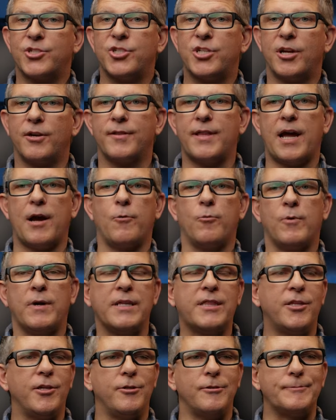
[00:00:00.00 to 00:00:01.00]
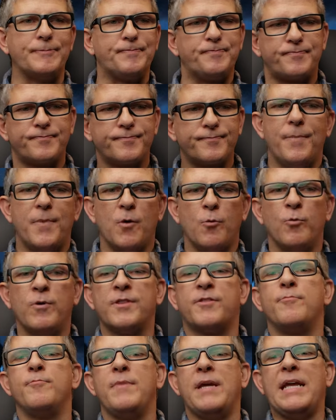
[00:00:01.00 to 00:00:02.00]
share that with you.
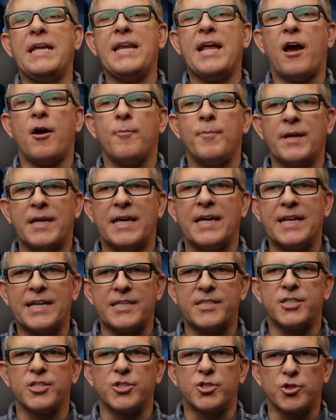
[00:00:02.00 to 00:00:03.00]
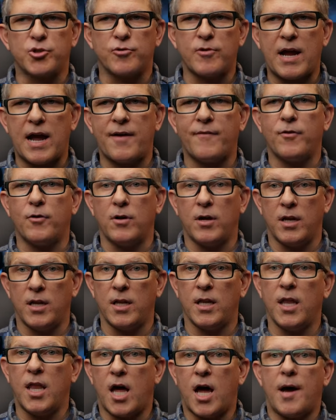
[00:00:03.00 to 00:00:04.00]
With me now beginning to travel a
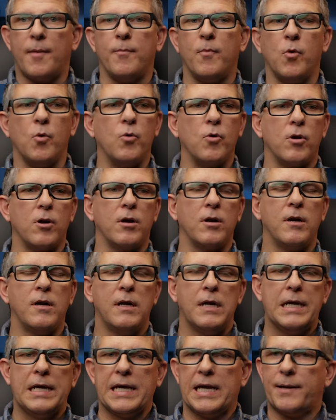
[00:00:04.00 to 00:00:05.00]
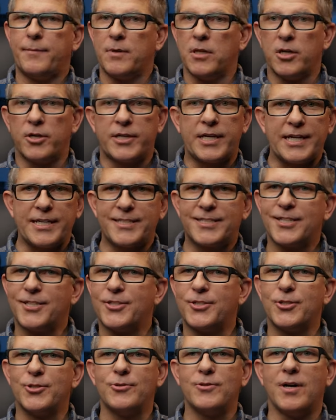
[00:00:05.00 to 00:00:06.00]
lot more, and I'm looking to
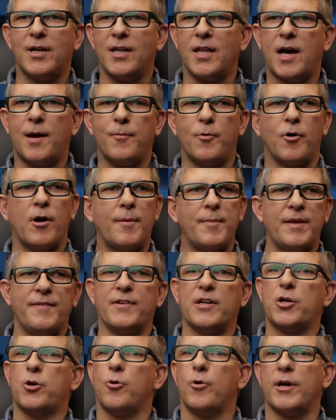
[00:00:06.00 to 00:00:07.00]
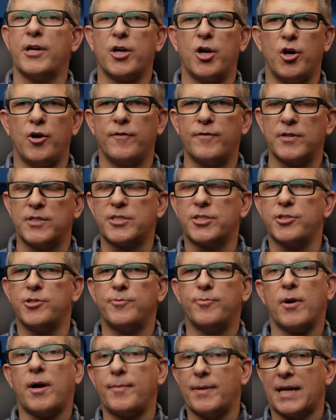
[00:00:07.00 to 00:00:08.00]
do a lot more, I'm even going over
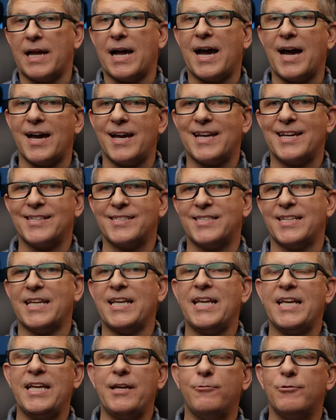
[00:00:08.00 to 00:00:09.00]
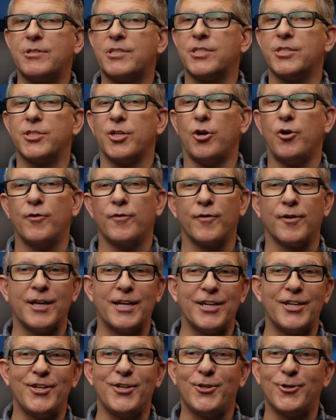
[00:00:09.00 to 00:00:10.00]
to probably ISE, which is over
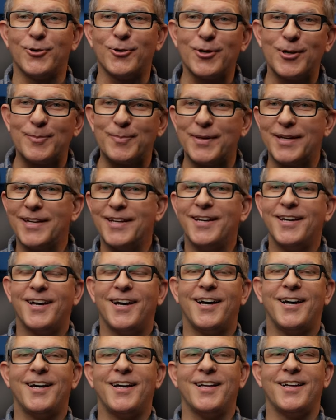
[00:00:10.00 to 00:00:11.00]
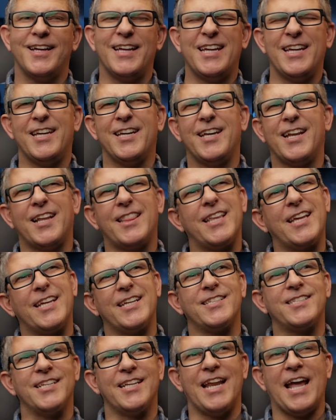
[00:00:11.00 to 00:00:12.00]
in Europe uh, I think
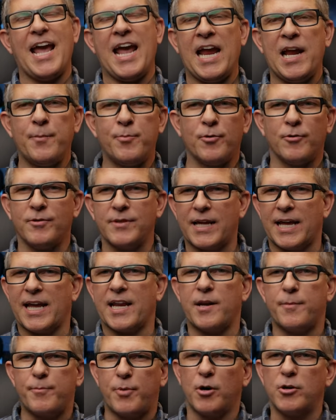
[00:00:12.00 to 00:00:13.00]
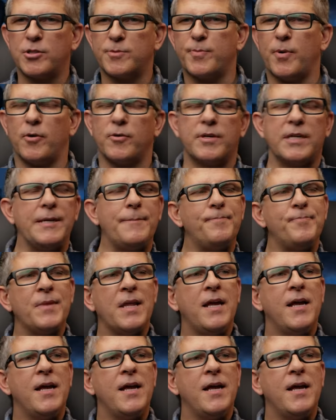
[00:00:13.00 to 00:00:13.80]
it's in April. They had to postpone it.